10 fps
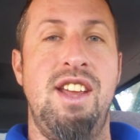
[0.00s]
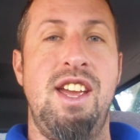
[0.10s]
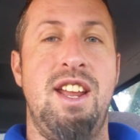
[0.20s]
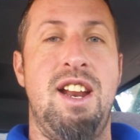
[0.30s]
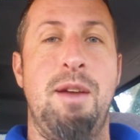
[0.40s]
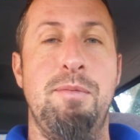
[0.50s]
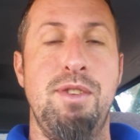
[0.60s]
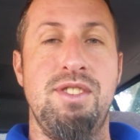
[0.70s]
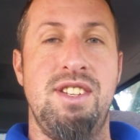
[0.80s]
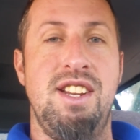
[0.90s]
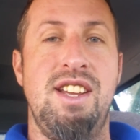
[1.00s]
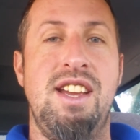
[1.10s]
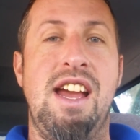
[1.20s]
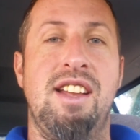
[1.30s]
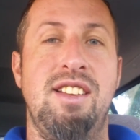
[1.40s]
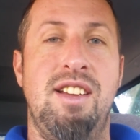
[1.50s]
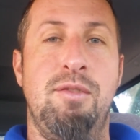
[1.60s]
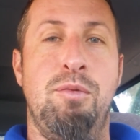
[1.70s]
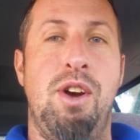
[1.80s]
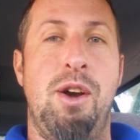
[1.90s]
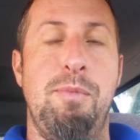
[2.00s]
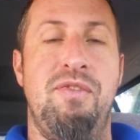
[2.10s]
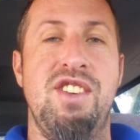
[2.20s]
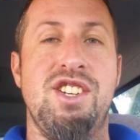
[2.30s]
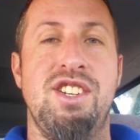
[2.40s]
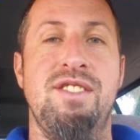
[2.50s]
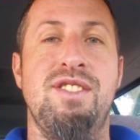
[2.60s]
day that I'm using it at where I'm fishing.